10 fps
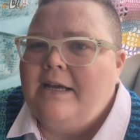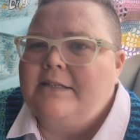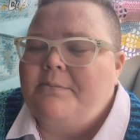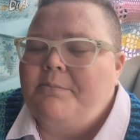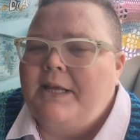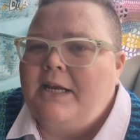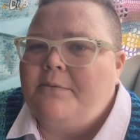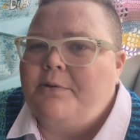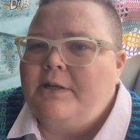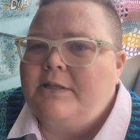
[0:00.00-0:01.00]
because I'm planning
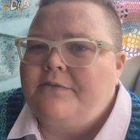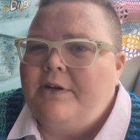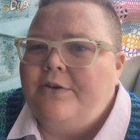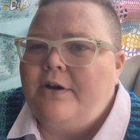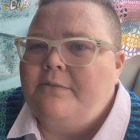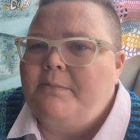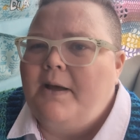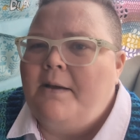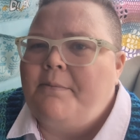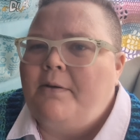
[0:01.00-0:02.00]
on putting this video
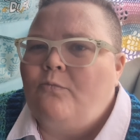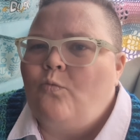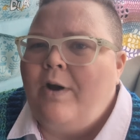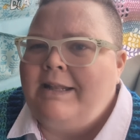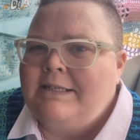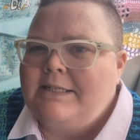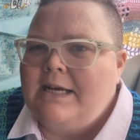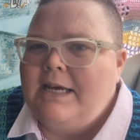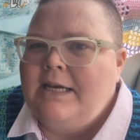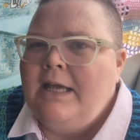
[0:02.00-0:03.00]
up on
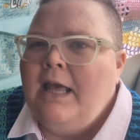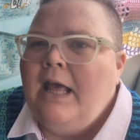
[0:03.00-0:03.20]
Wednesday.